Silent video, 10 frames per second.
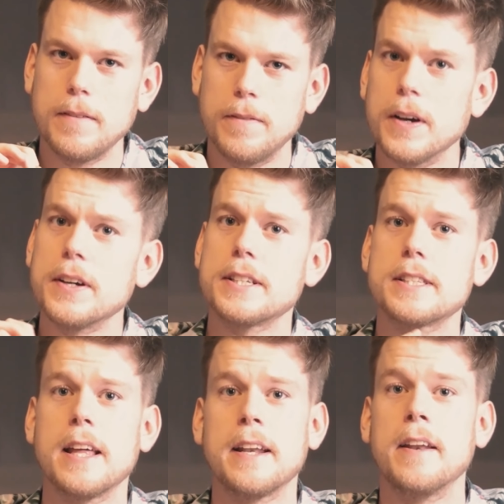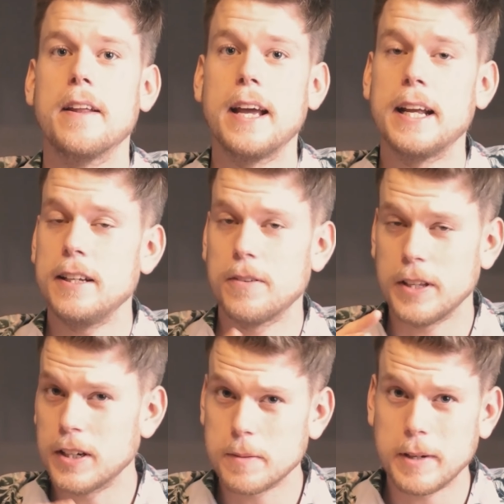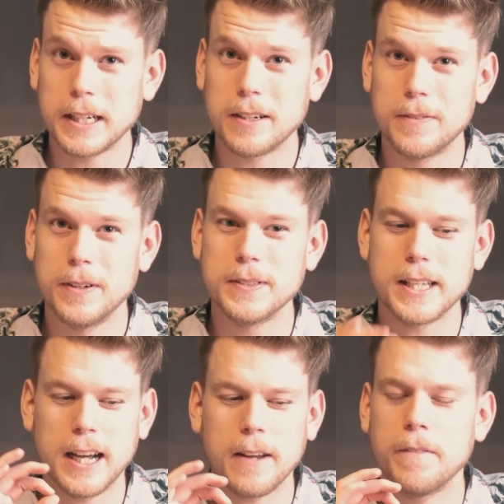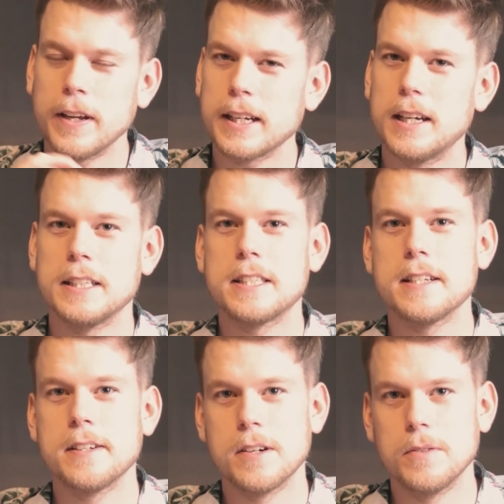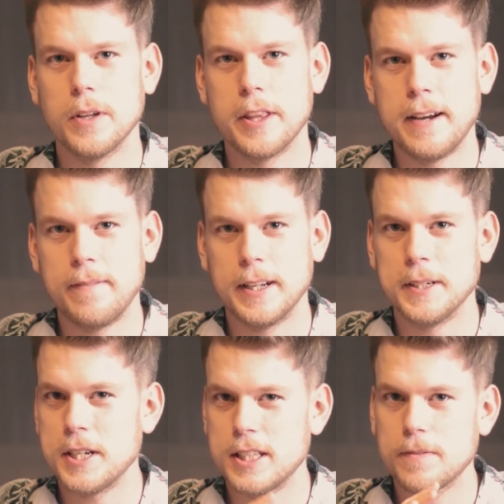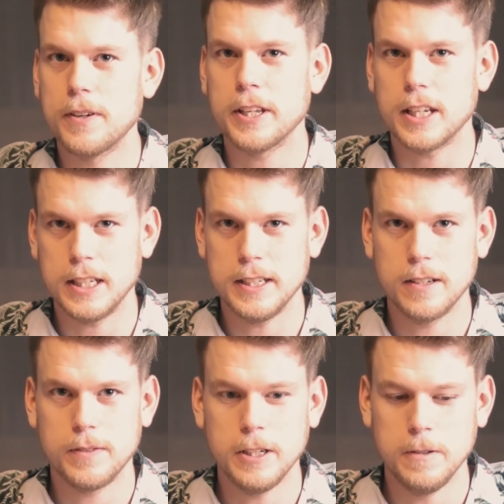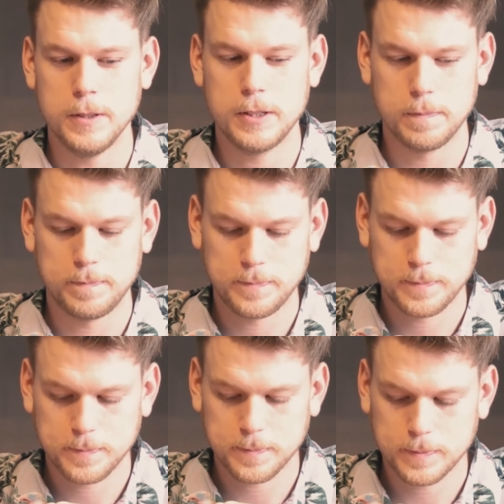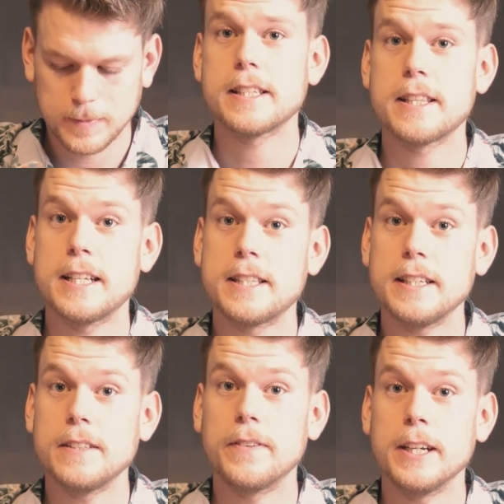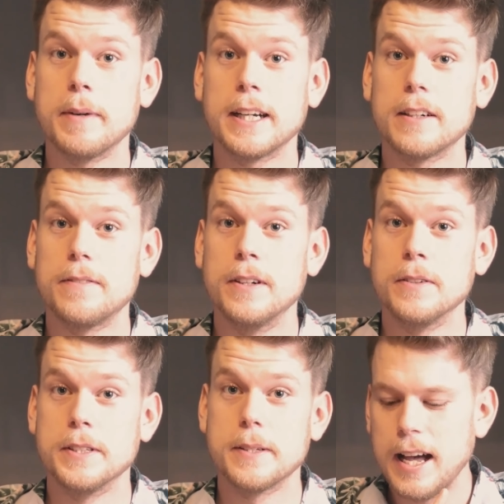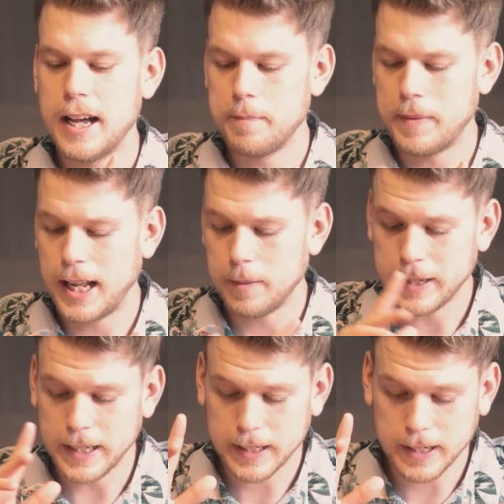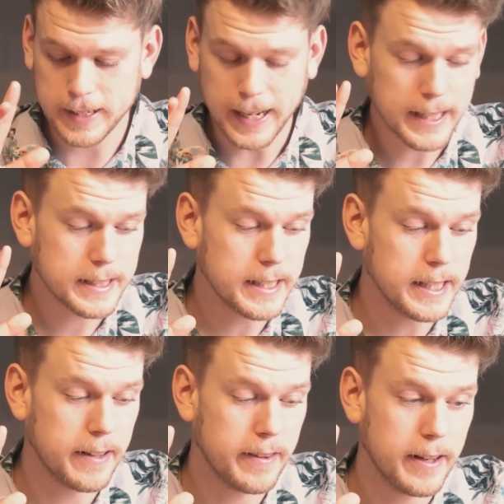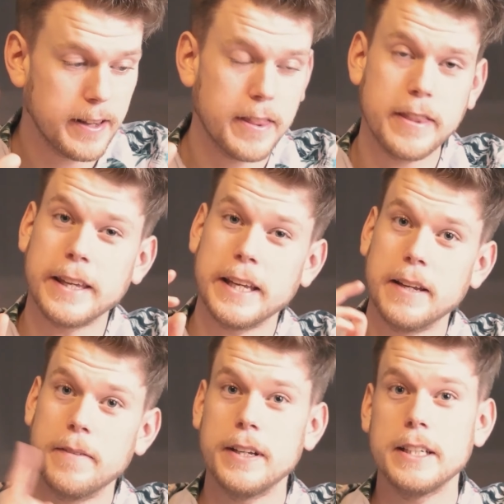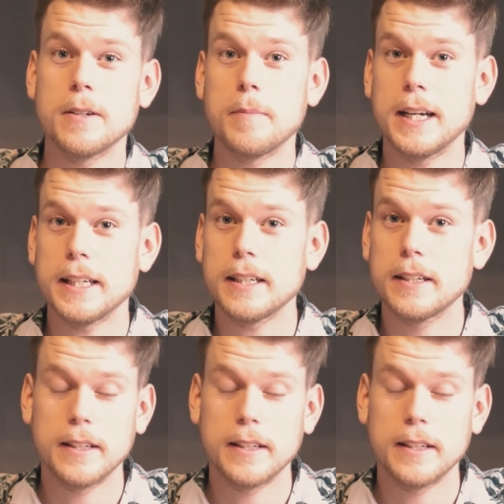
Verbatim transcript: worse than any of the other microphones, I think I'd still go for that one, just for the ease of use. So let's test these 3 microphones. I'll be connecting the video mic